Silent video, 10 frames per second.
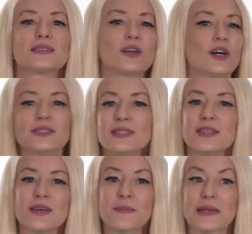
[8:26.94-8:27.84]
costing the
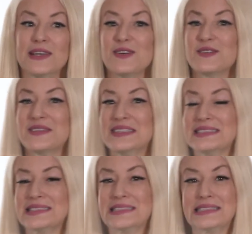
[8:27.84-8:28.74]
company over,
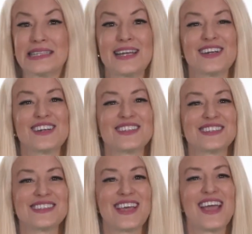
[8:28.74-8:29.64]
it's going to hurt to
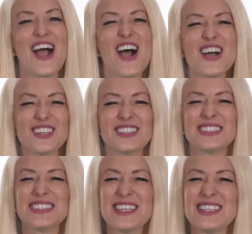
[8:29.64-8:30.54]
say,
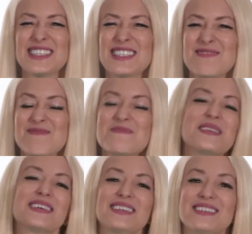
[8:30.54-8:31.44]
$160
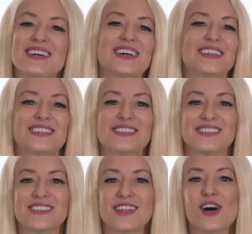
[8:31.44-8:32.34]
million
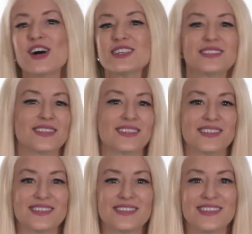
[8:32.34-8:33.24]
in
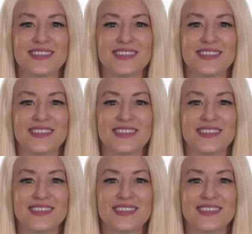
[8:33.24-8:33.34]
losses.